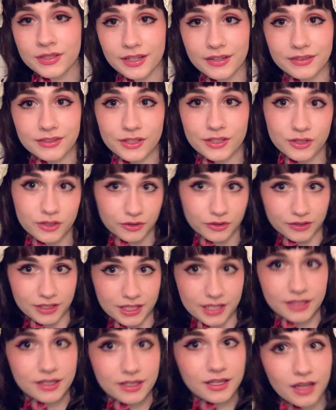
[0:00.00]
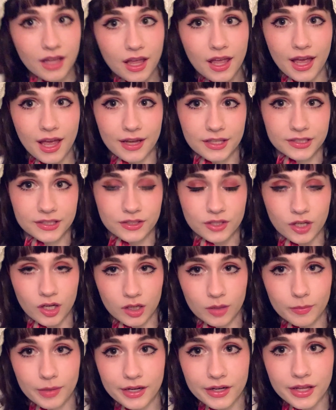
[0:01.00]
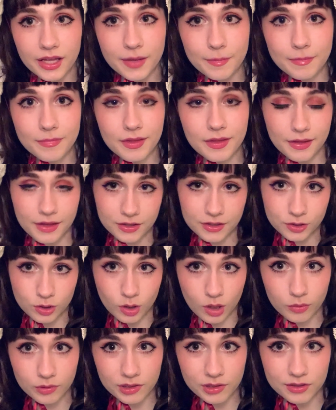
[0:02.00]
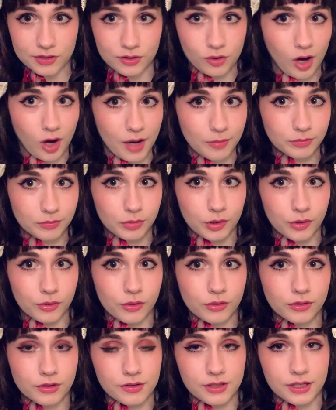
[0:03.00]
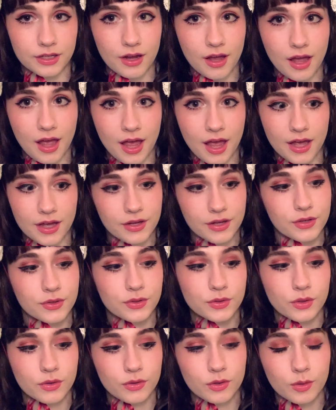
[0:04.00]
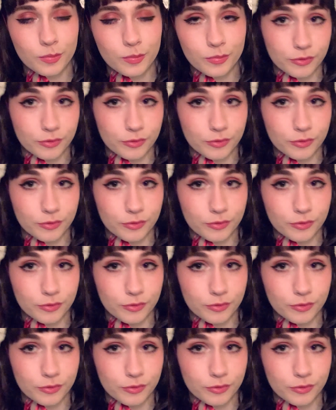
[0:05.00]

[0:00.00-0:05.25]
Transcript: on the screen as I talk about it. So I would describe Proto Lolita as the